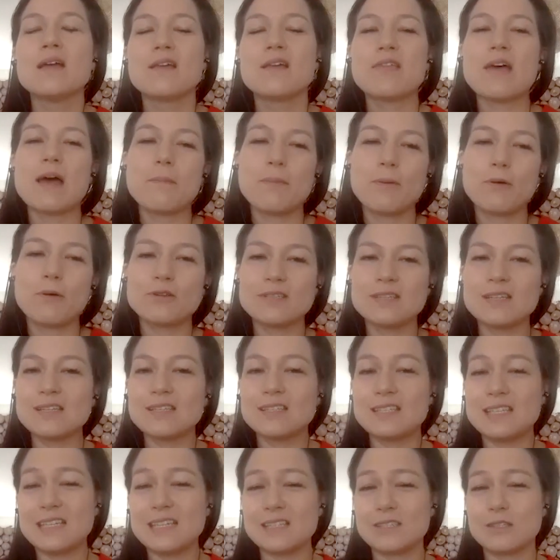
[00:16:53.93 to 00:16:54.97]
That person is
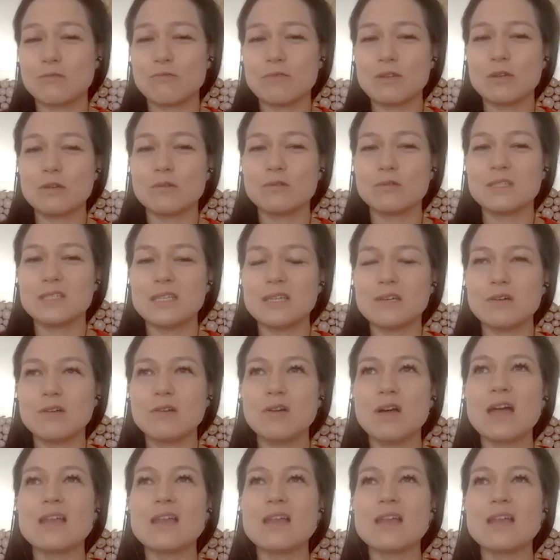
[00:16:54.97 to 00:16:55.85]
seen as the real deal.